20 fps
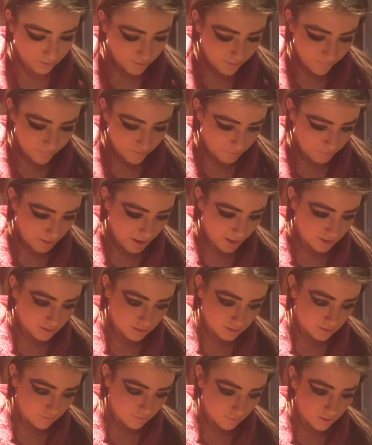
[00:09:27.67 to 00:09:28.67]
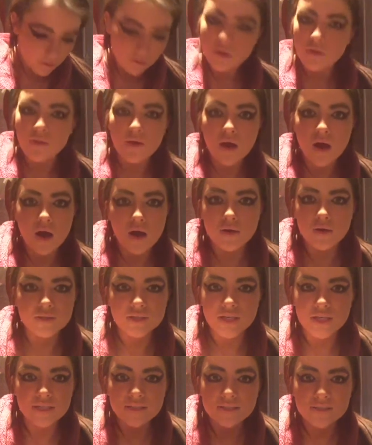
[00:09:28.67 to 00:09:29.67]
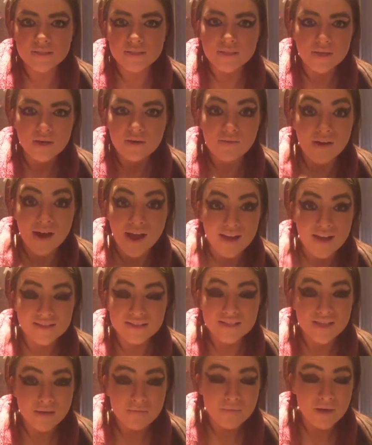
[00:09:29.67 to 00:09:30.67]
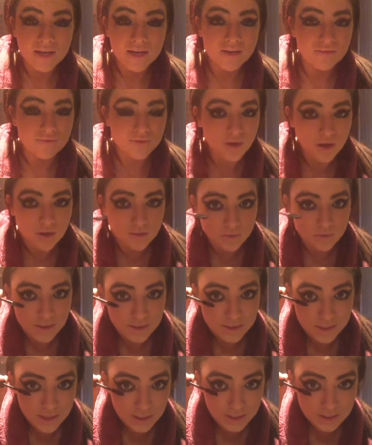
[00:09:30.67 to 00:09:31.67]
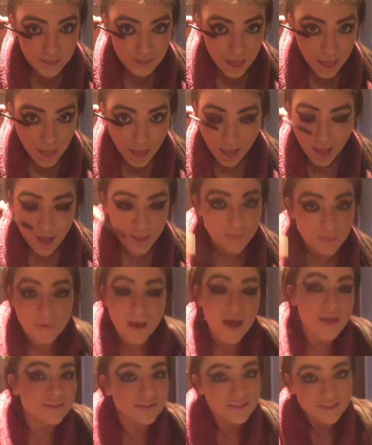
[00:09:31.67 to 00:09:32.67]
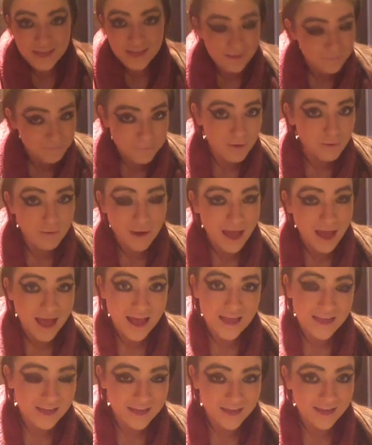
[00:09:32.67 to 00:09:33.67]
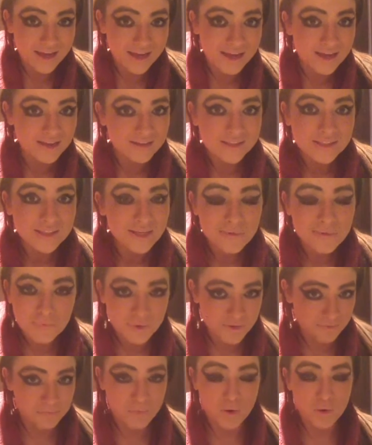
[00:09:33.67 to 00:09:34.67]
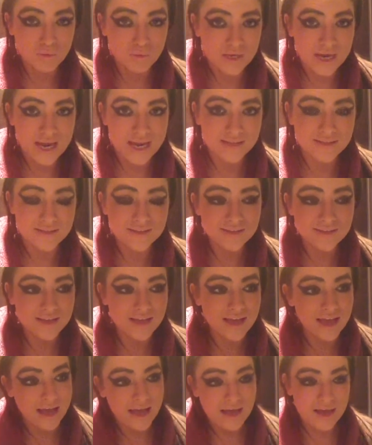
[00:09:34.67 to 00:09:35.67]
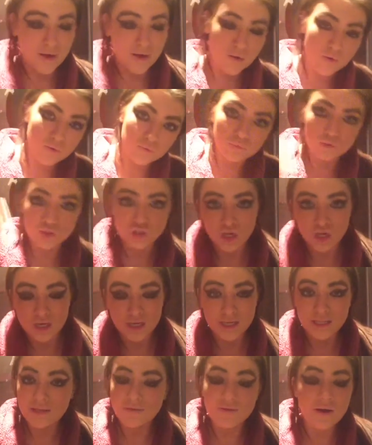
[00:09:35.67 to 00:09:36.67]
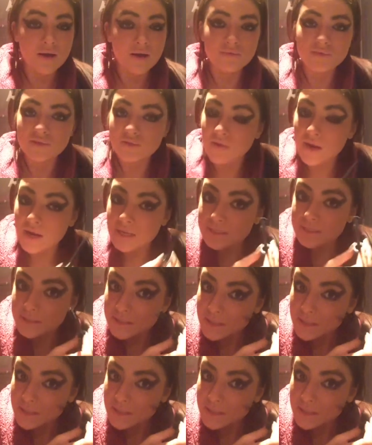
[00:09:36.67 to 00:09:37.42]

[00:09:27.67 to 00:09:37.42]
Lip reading: the bouncers have got to look the hardest around. I mean, if you go to Essex and the bouncers ain't built out here with bald heads, all chucking their arms around and